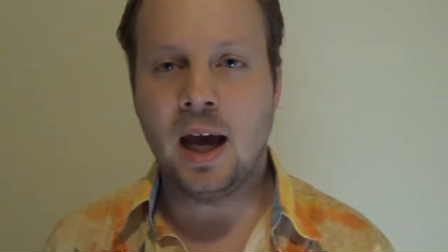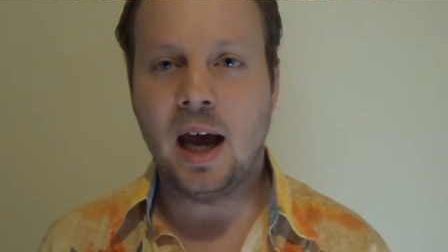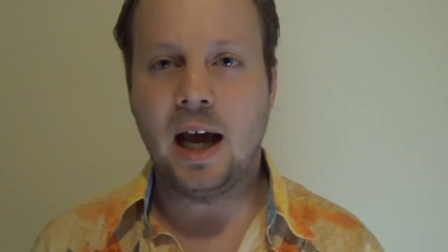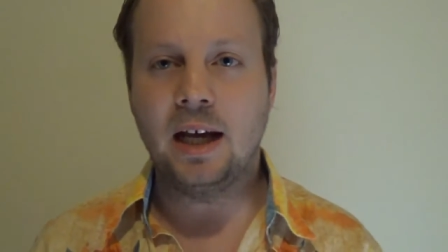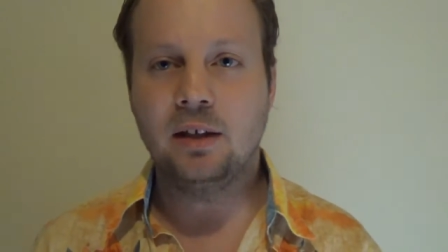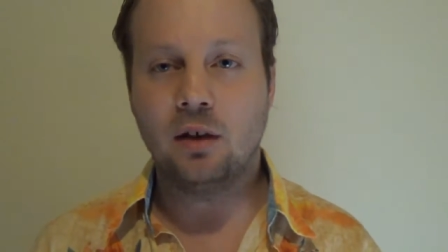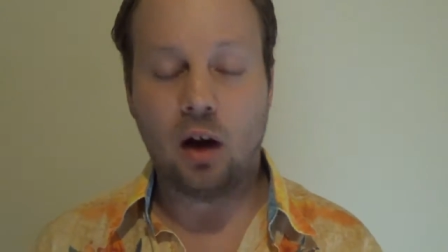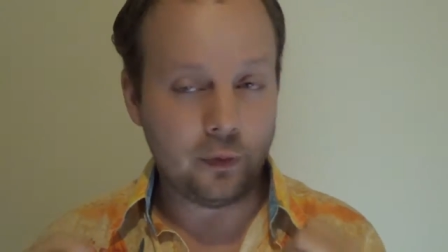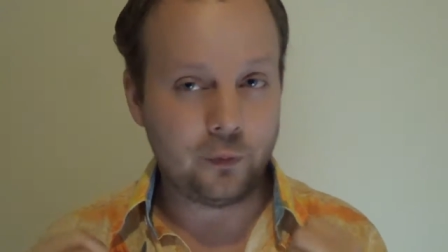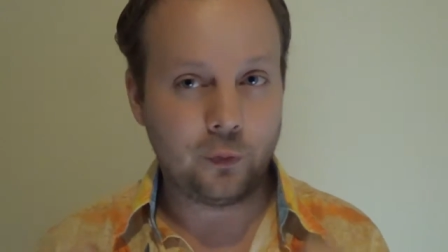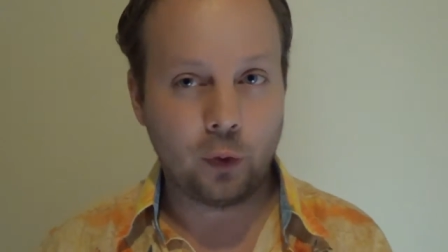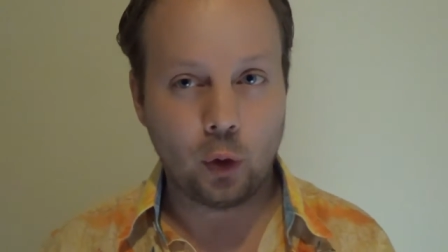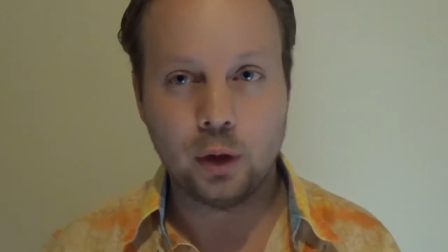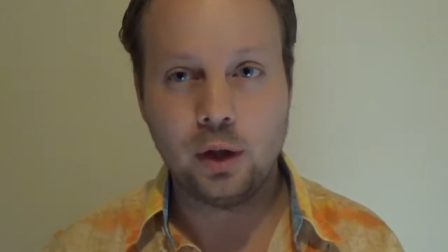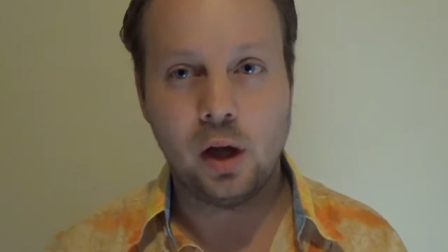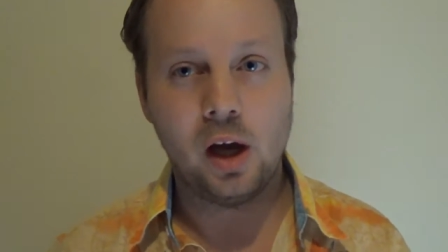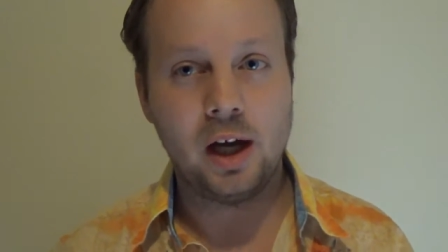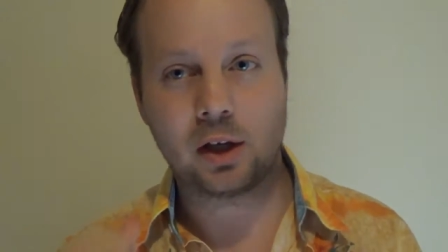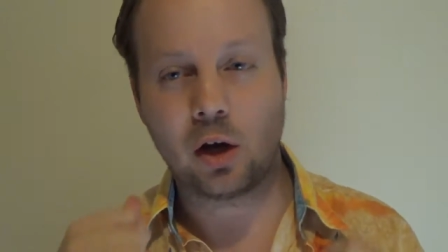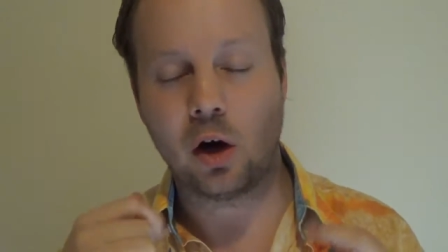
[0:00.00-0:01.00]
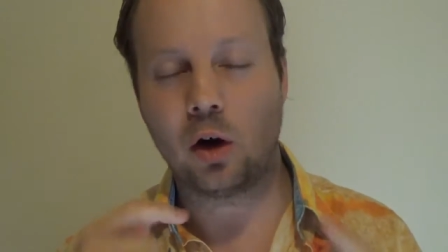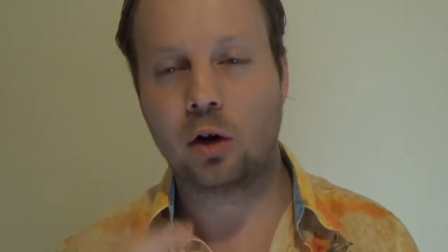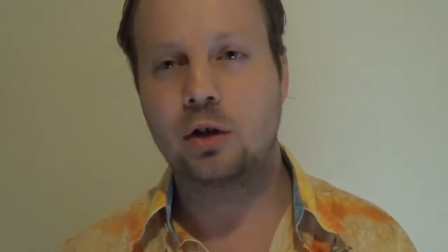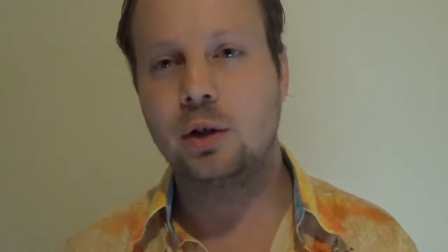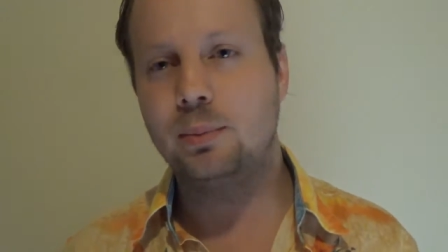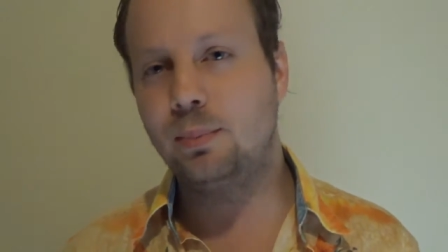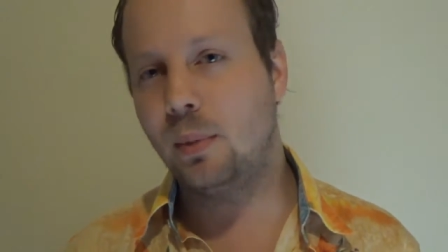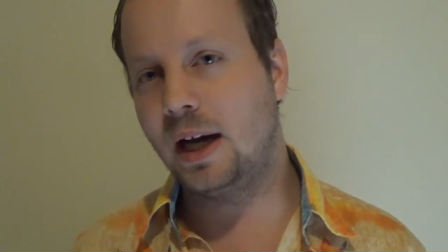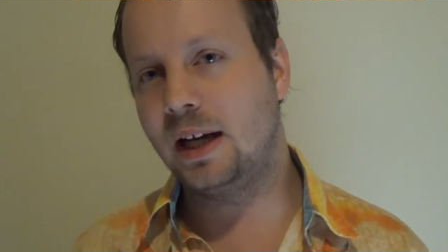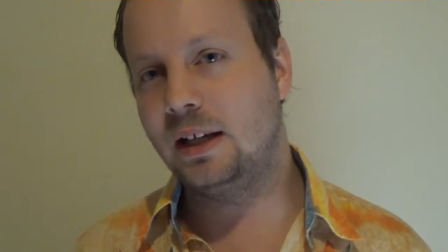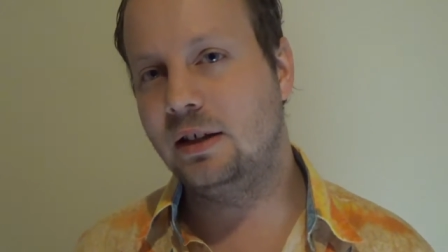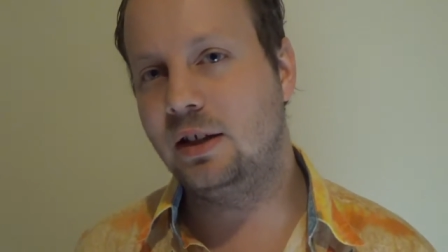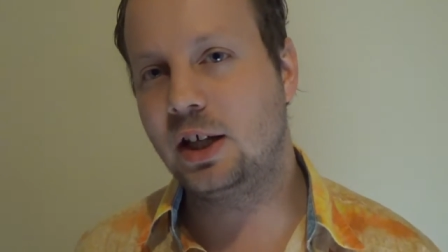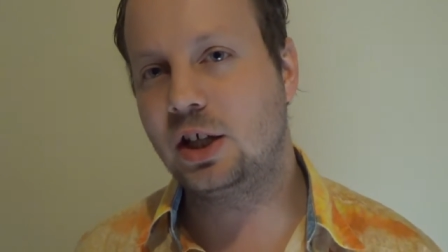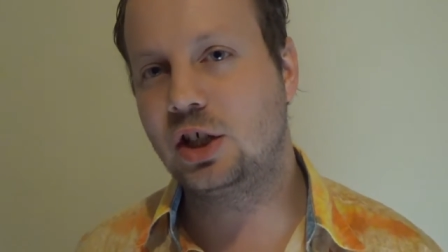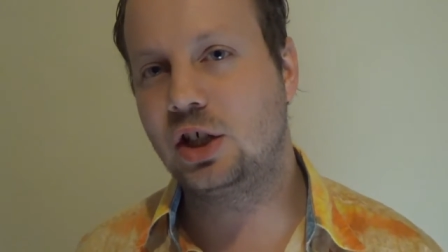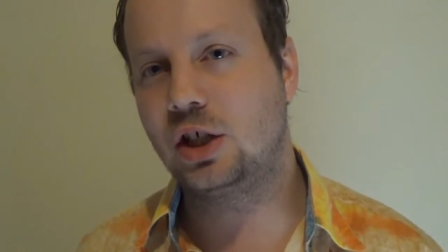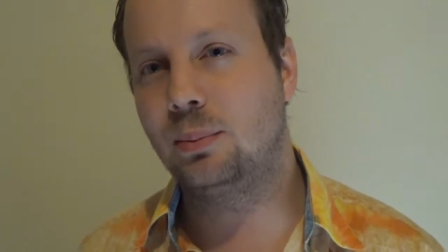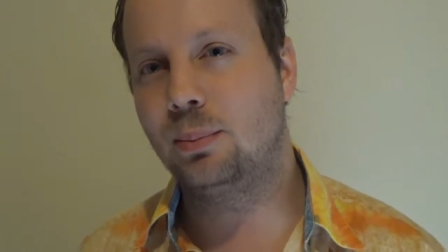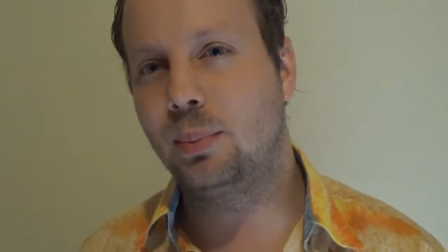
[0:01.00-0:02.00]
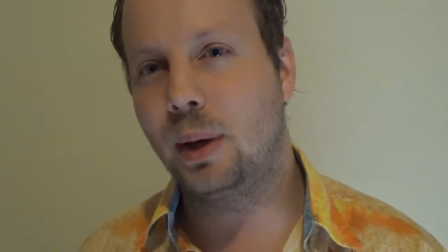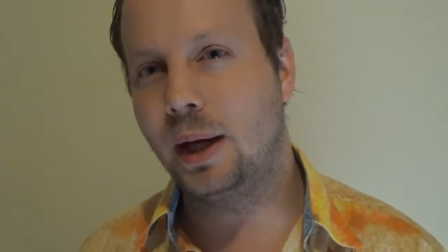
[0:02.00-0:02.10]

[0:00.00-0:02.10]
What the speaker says: And I thought I conquered my addiction,